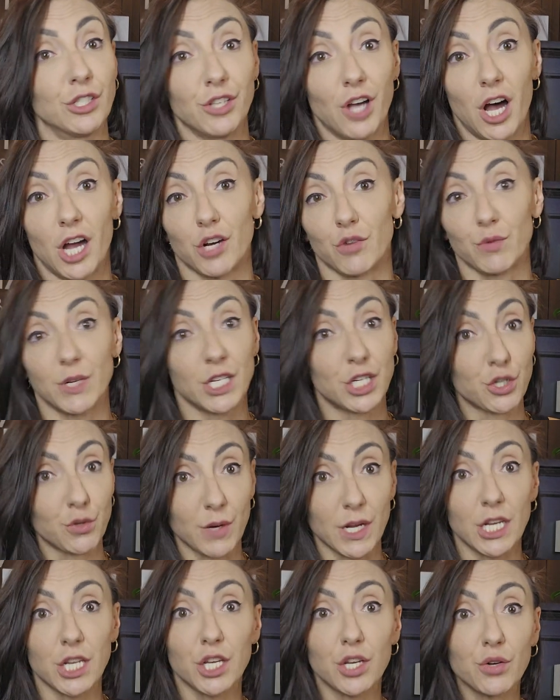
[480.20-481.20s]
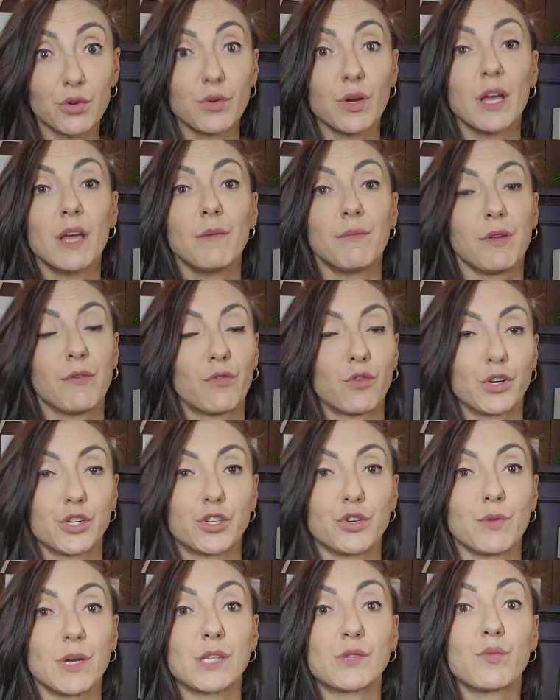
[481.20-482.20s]
not retreat you before
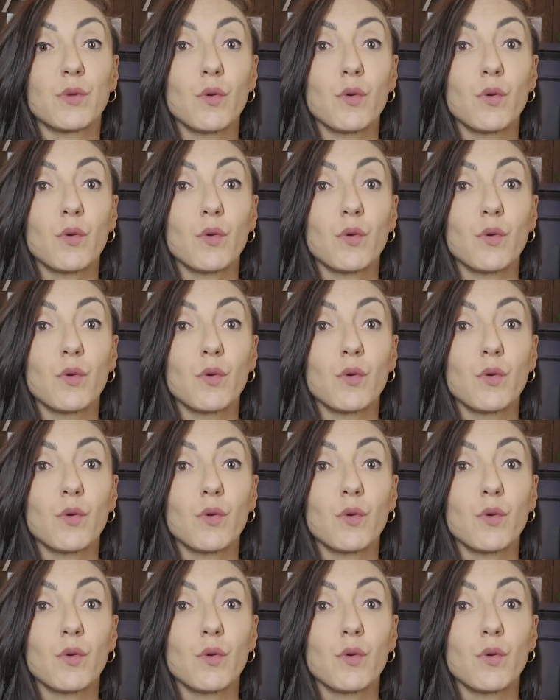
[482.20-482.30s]
2 weeks.